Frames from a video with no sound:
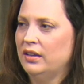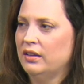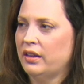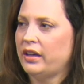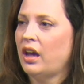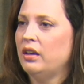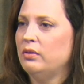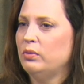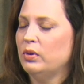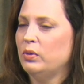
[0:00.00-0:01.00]
Like
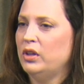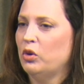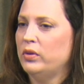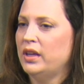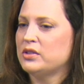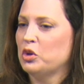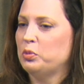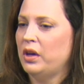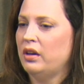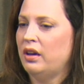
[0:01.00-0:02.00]
when they told
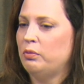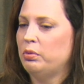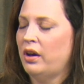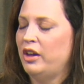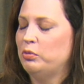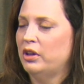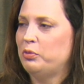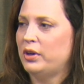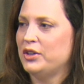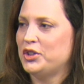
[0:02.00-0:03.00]
me I had high blood
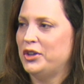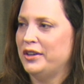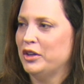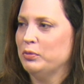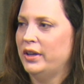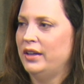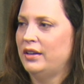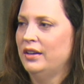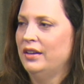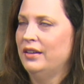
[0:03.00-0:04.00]
pressure, and I'm
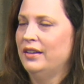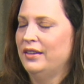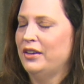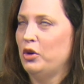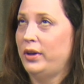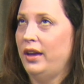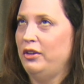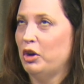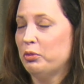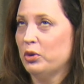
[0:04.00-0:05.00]
like, okay,
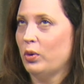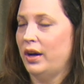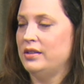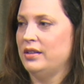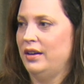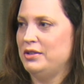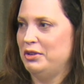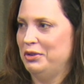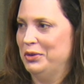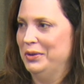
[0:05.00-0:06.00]
number-wise I
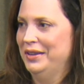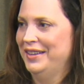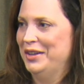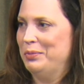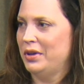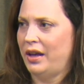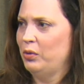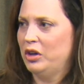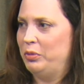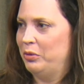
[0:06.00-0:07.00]
do, but I don't
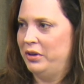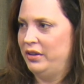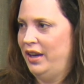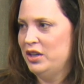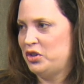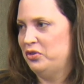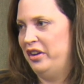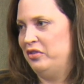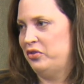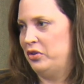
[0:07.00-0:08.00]
want to be on medication
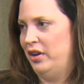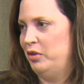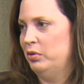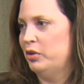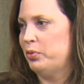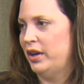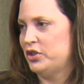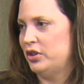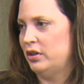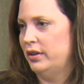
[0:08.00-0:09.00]
for high blood
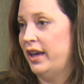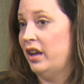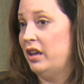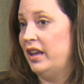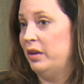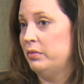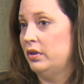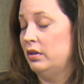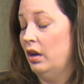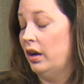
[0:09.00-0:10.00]
pressure, and I'm
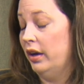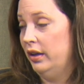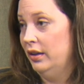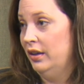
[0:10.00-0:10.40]
not.